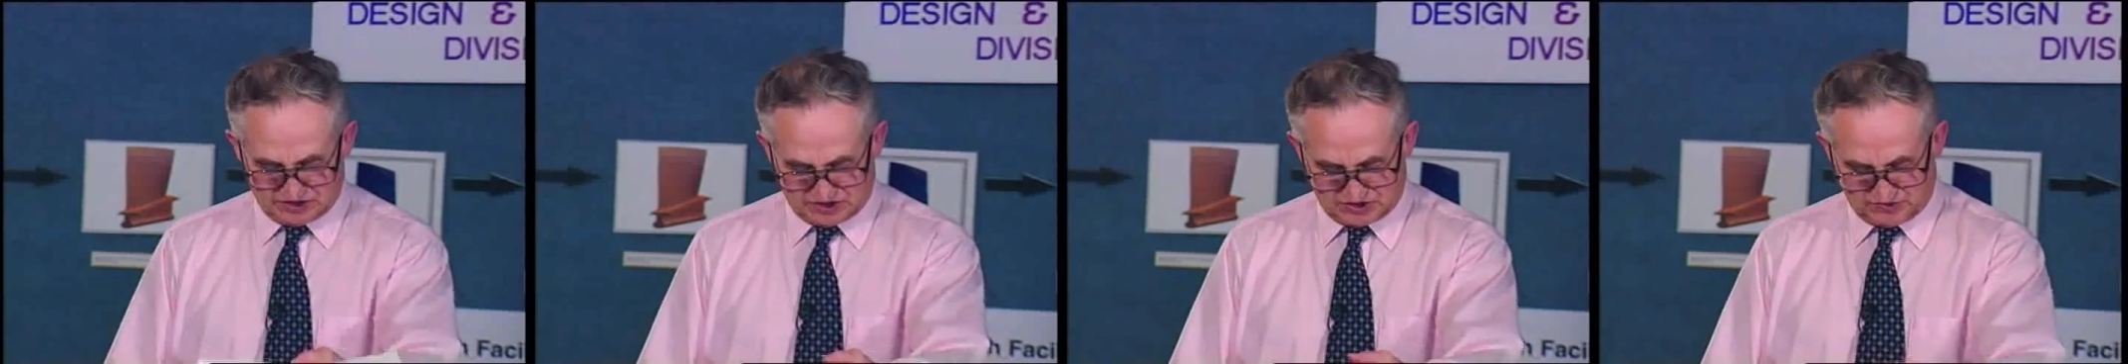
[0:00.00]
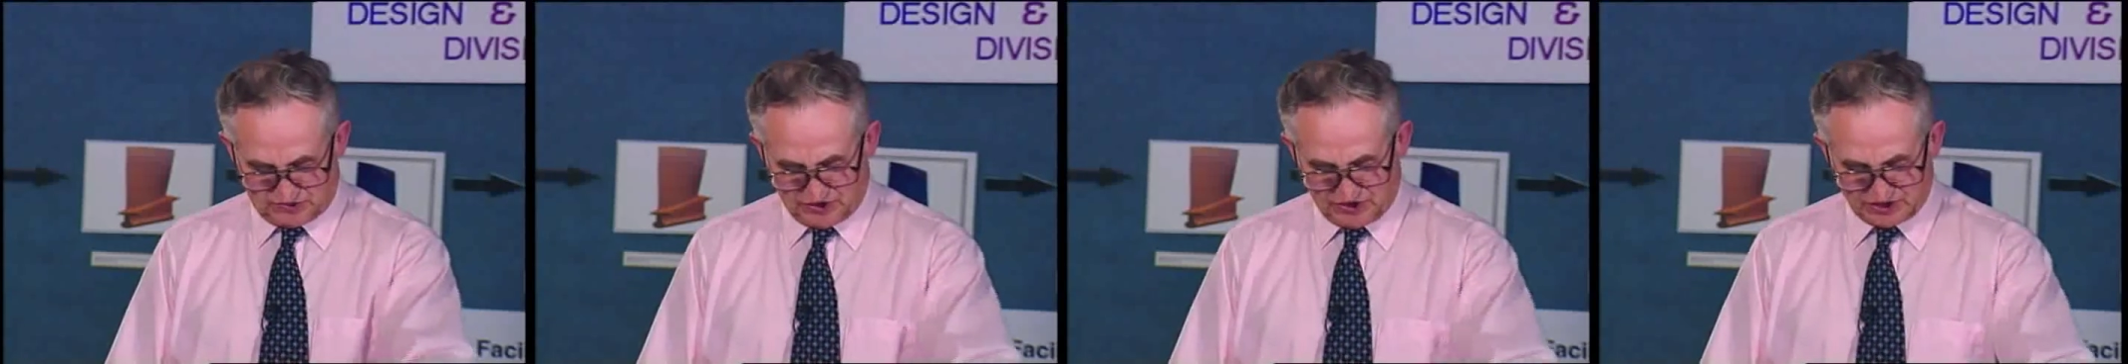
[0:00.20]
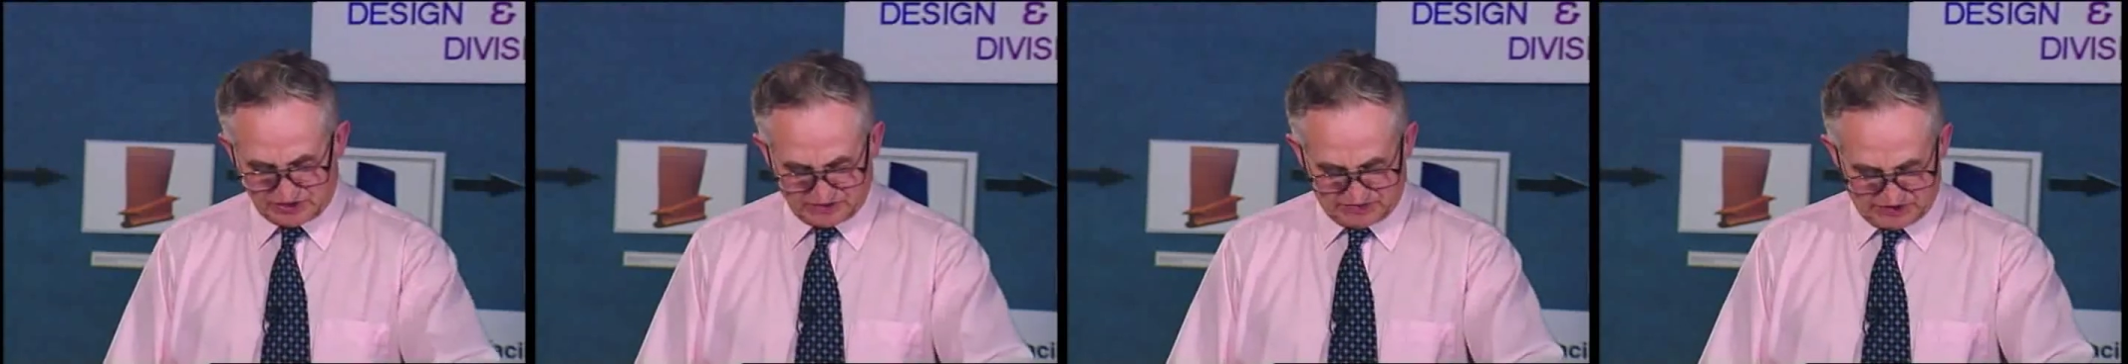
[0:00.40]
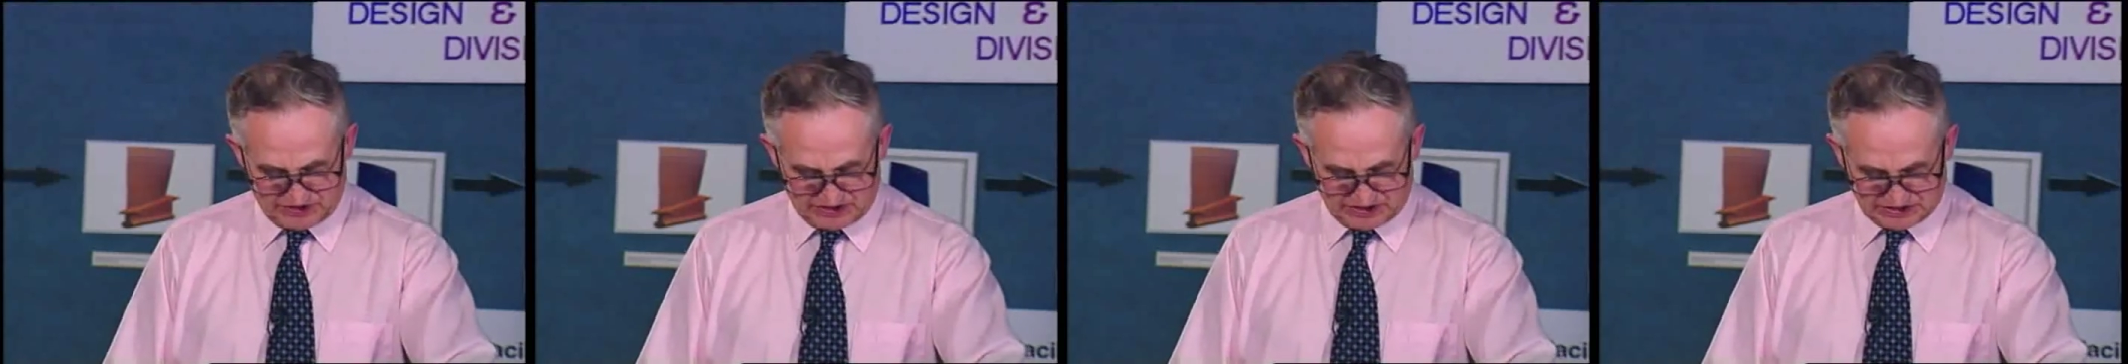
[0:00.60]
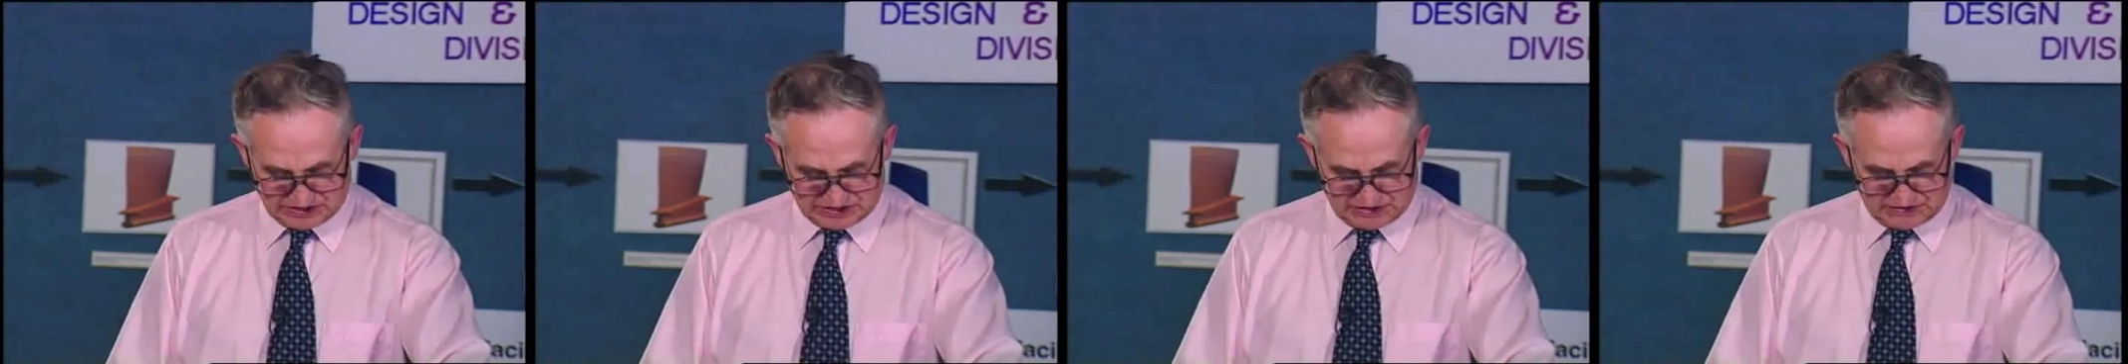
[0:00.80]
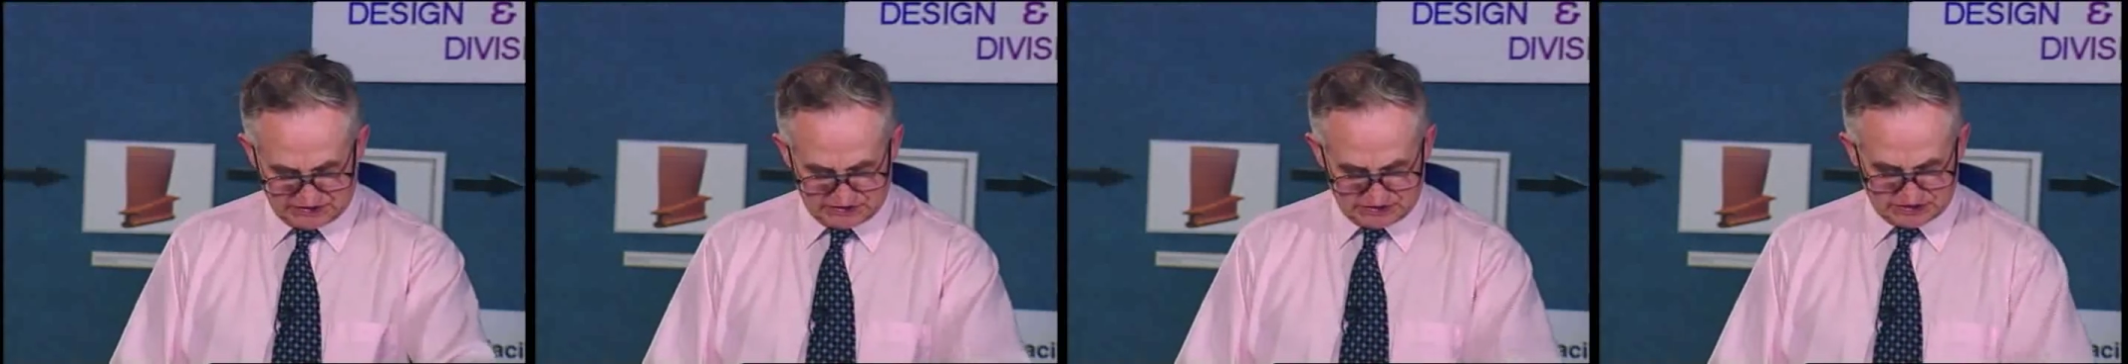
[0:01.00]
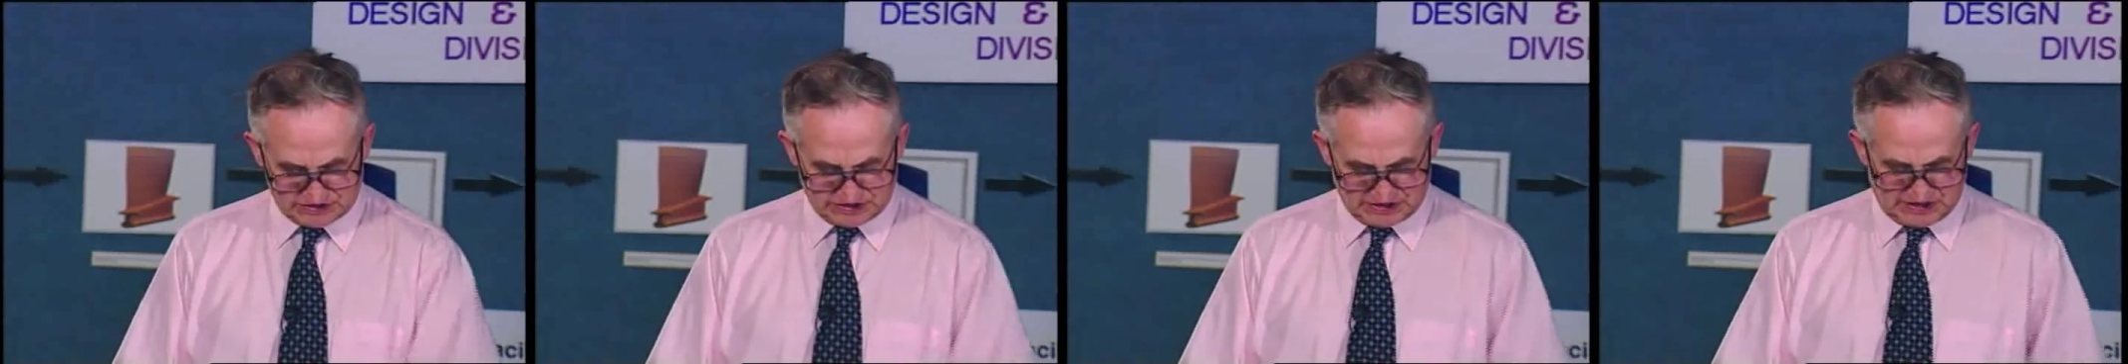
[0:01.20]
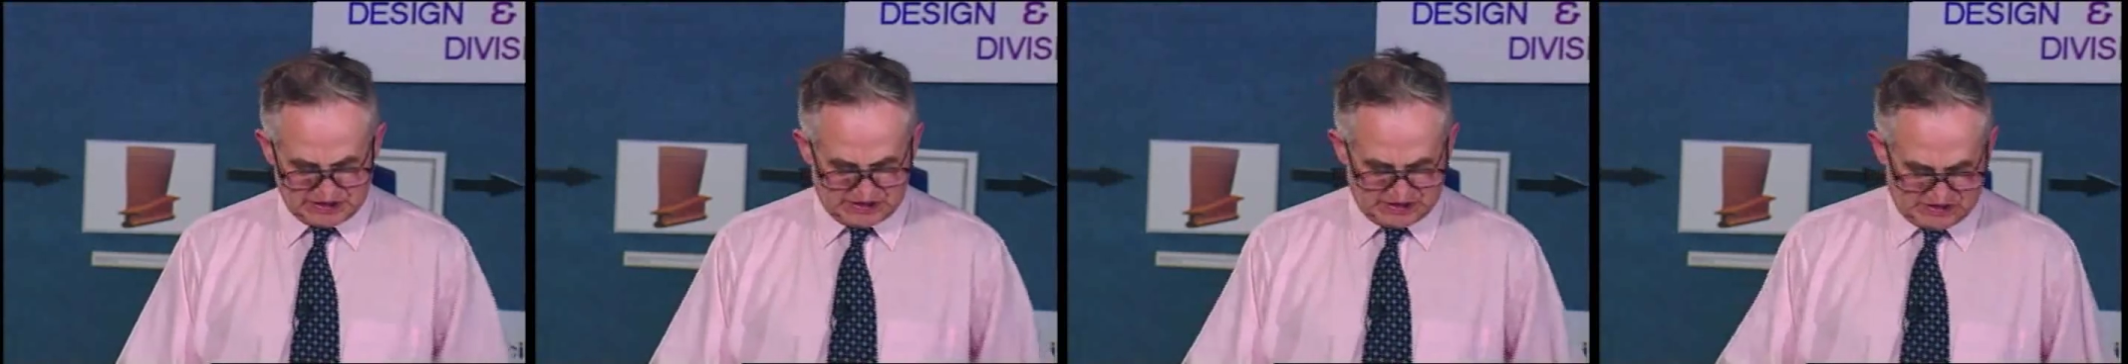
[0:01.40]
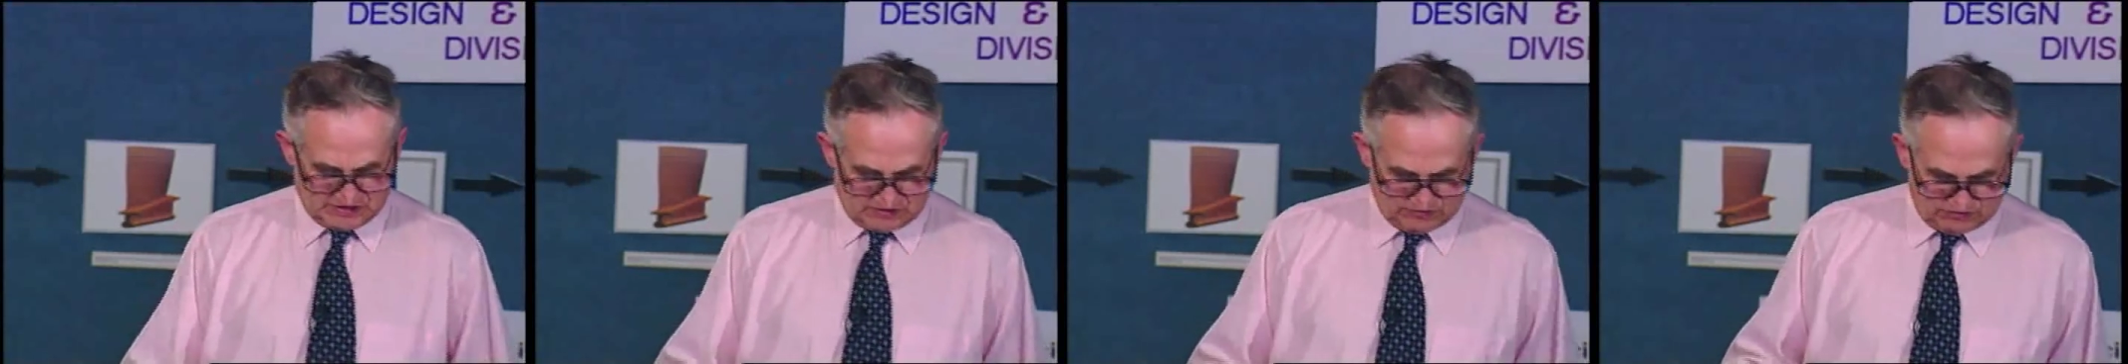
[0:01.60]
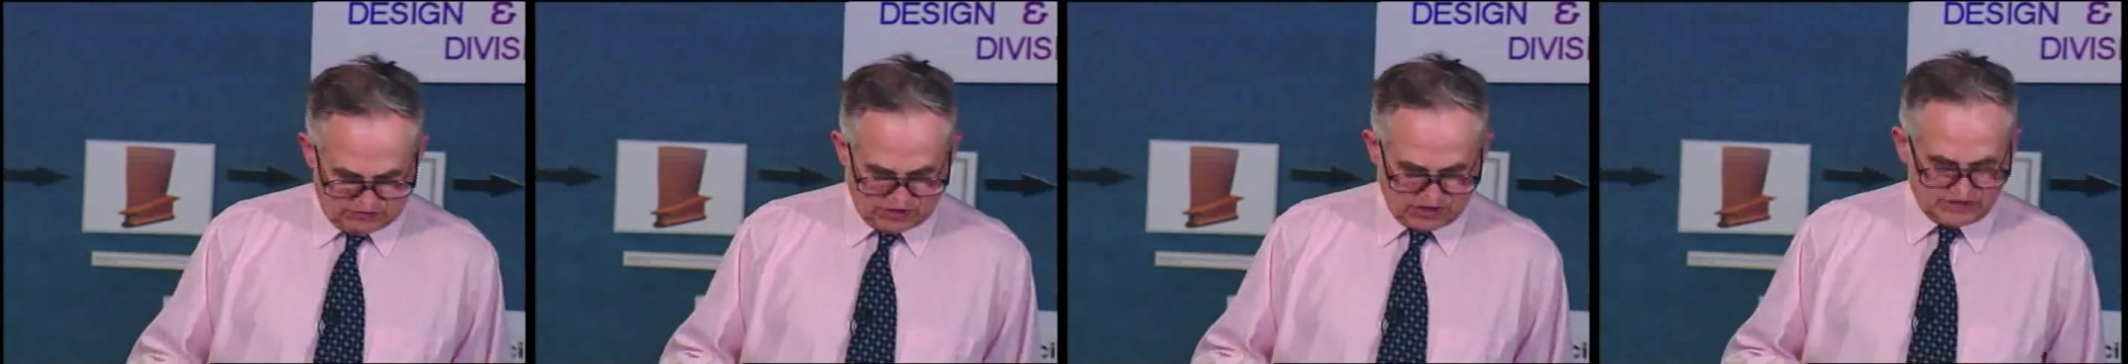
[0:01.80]
spring pin. So there's
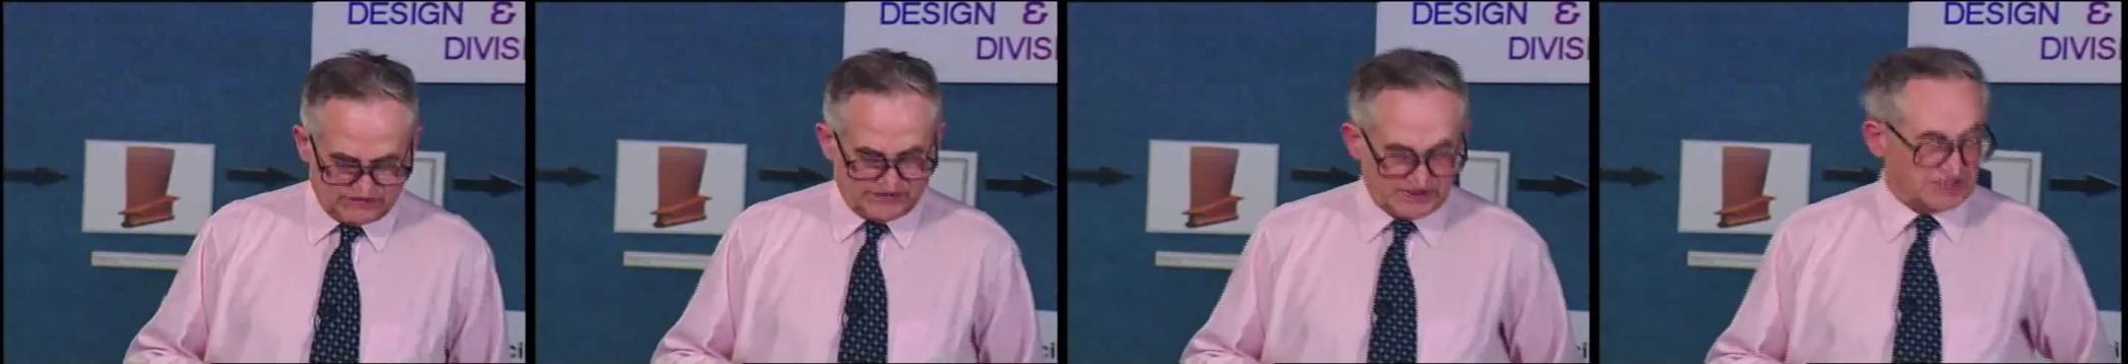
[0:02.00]
one of